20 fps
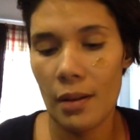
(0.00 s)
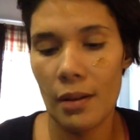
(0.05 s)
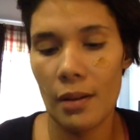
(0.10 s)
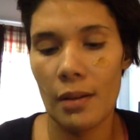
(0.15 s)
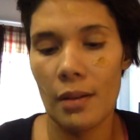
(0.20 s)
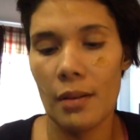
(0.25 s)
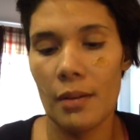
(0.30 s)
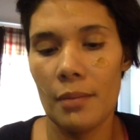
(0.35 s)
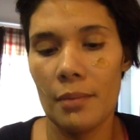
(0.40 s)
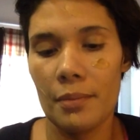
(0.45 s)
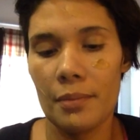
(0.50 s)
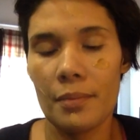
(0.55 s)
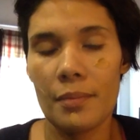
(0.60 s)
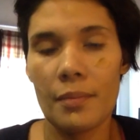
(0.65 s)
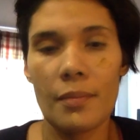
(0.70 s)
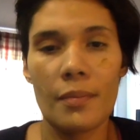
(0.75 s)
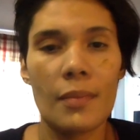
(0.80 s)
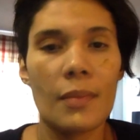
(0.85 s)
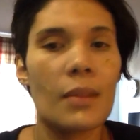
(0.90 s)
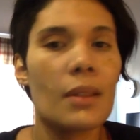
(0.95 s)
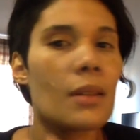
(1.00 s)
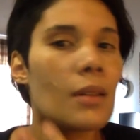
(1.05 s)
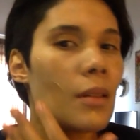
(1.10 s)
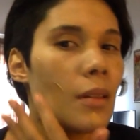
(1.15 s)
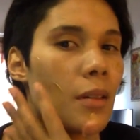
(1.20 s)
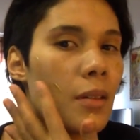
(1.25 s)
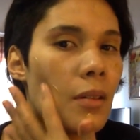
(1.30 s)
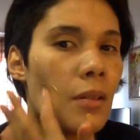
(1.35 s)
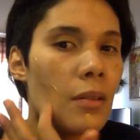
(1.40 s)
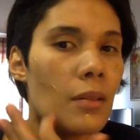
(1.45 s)
um,
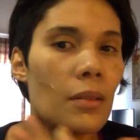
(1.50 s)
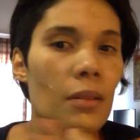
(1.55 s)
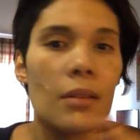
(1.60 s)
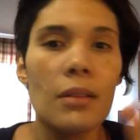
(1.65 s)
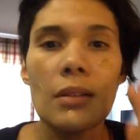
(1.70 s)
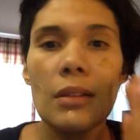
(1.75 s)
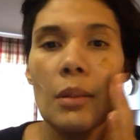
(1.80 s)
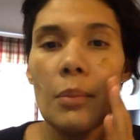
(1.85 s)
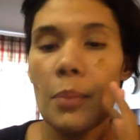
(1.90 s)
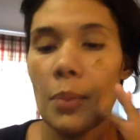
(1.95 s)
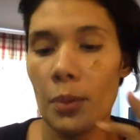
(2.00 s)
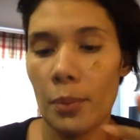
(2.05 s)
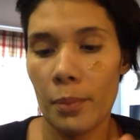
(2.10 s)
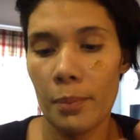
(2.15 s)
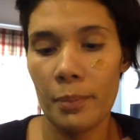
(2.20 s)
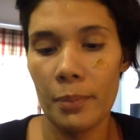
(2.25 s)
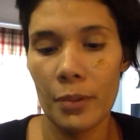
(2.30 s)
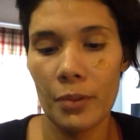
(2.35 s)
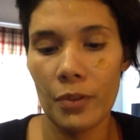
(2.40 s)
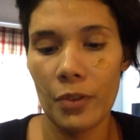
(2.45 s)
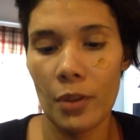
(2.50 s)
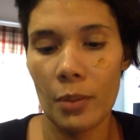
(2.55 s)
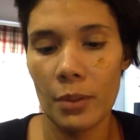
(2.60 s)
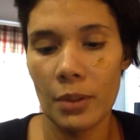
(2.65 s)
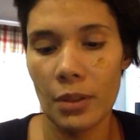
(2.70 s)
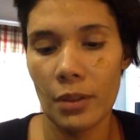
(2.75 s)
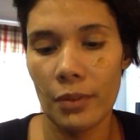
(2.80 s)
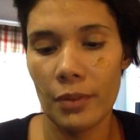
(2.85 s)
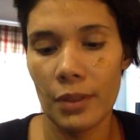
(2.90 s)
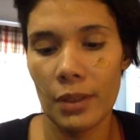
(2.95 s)
the
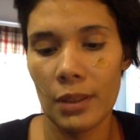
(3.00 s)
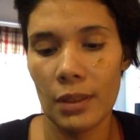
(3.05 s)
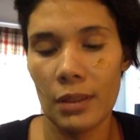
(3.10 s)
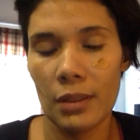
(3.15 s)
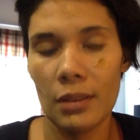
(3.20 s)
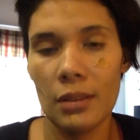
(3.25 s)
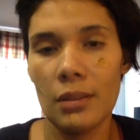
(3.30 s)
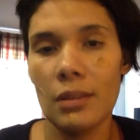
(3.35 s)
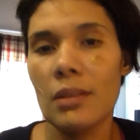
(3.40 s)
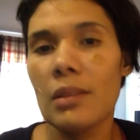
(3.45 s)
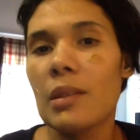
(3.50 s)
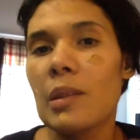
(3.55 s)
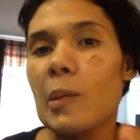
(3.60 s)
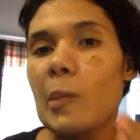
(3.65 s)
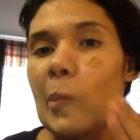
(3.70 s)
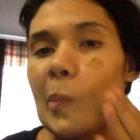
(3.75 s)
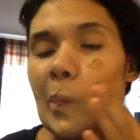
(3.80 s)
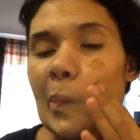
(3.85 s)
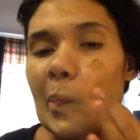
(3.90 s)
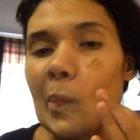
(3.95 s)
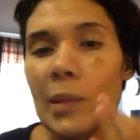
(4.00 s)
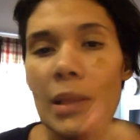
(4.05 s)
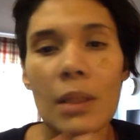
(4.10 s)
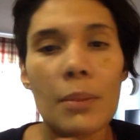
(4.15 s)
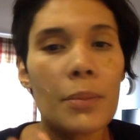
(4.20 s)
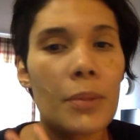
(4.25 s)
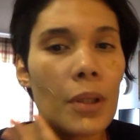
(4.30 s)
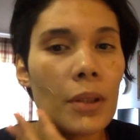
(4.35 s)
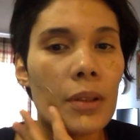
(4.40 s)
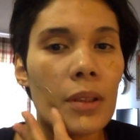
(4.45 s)
performance of the
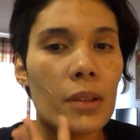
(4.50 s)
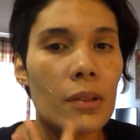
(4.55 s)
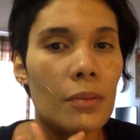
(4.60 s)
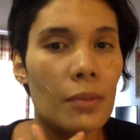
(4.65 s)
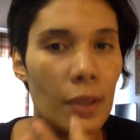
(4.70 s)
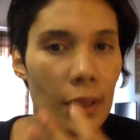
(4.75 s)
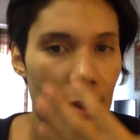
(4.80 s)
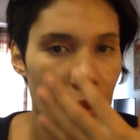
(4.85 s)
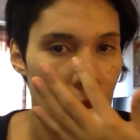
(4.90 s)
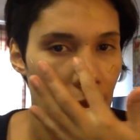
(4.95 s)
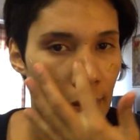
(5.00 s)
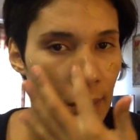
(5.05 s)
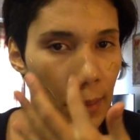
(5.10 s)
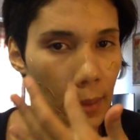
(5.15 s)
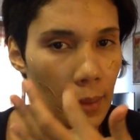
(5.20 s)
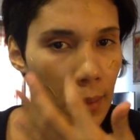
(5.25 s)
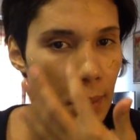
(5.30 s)
product wasn't